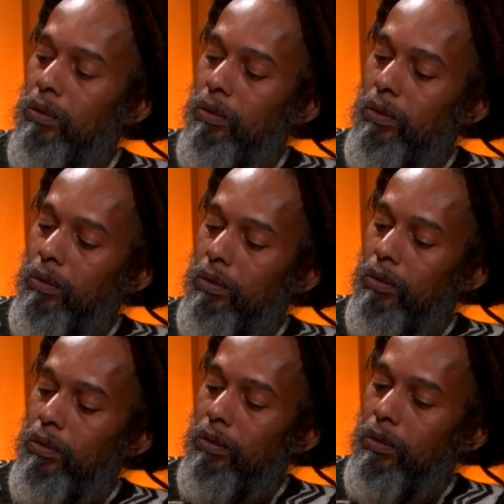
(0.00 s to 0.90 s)

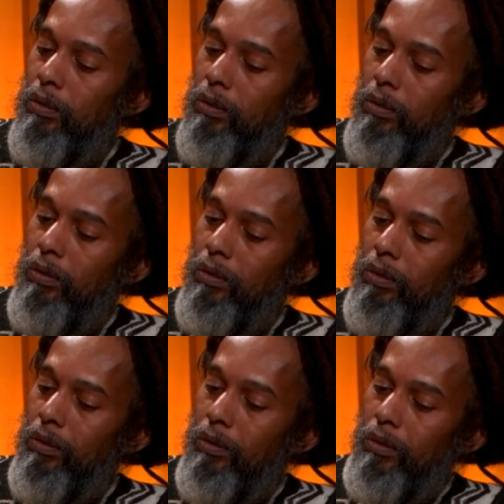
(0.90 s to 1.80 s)

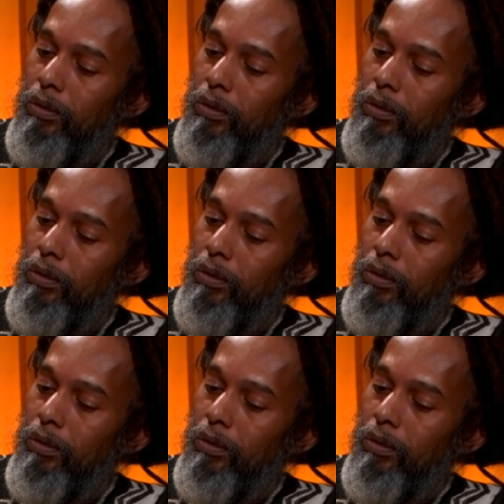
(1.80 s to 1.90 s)
(silence)